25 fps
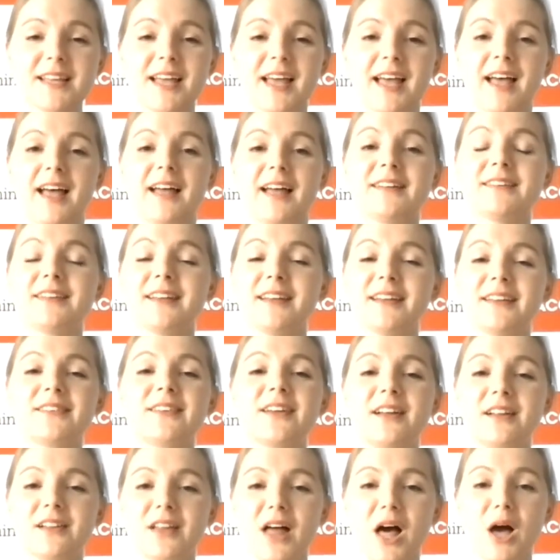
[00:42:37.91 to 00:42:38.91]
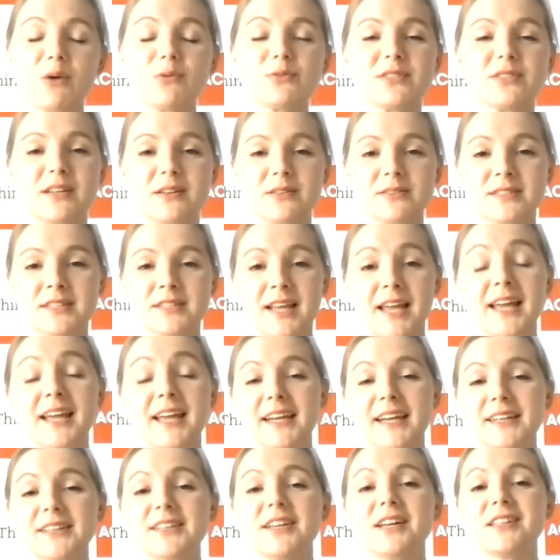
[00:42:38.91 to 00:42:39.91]
and it
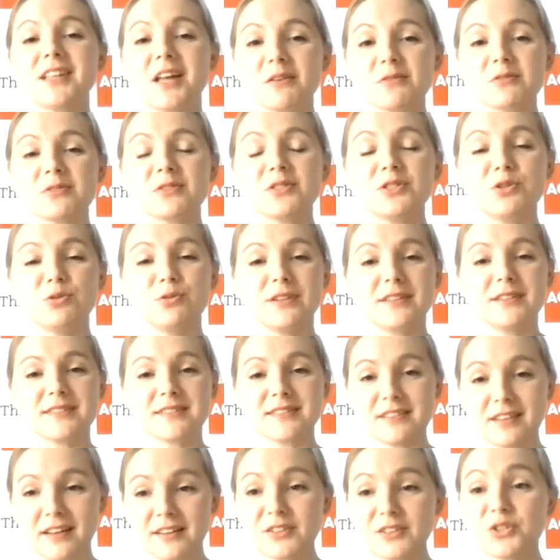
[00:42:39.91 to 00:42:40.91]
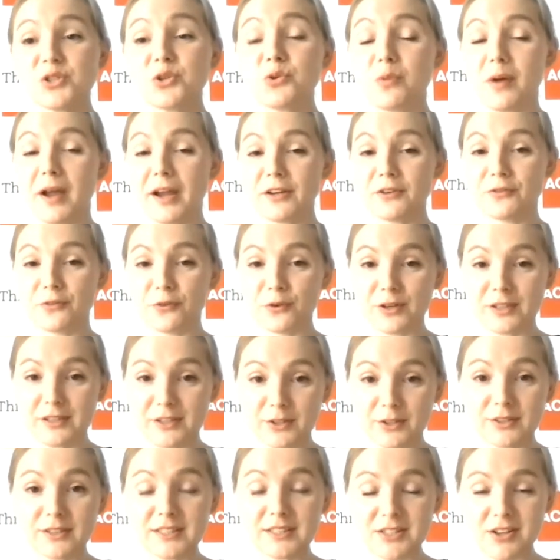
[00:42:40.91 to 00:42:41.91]
allows students not to wait for a
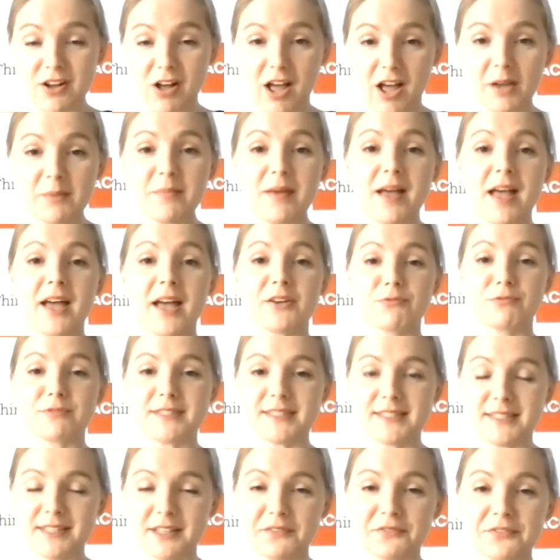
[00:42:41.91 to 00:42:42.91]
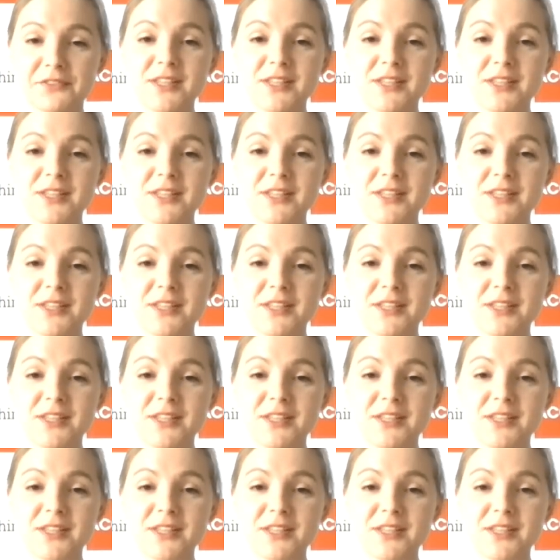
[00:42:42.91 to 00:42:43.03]
long time and receive